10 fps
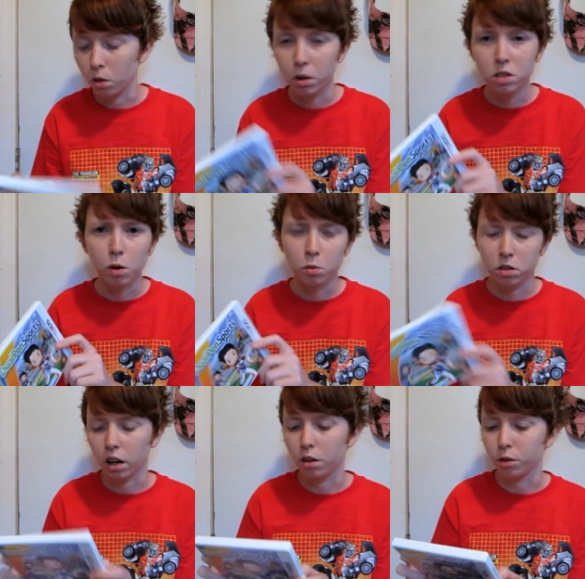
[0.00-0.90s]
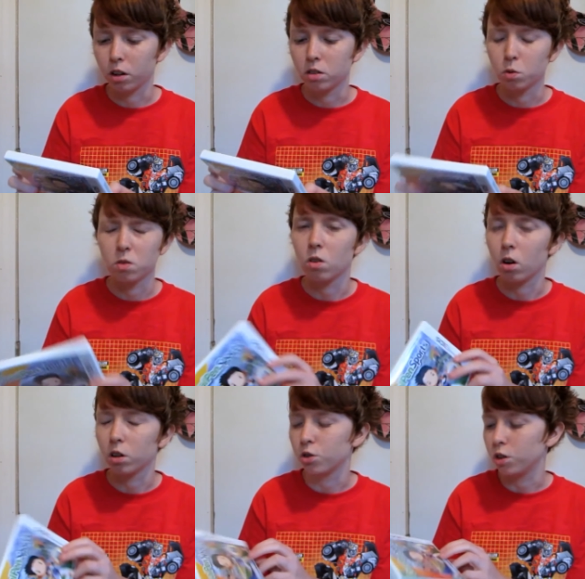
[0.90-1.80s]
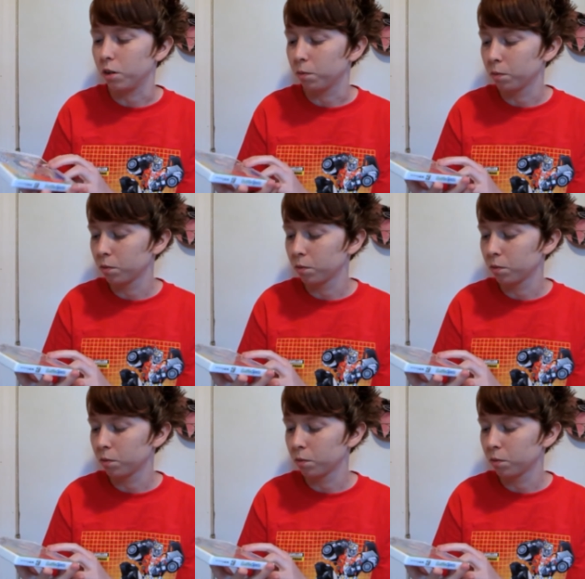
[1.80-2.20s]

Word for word: The baseball one's kind of fun, so is the archery.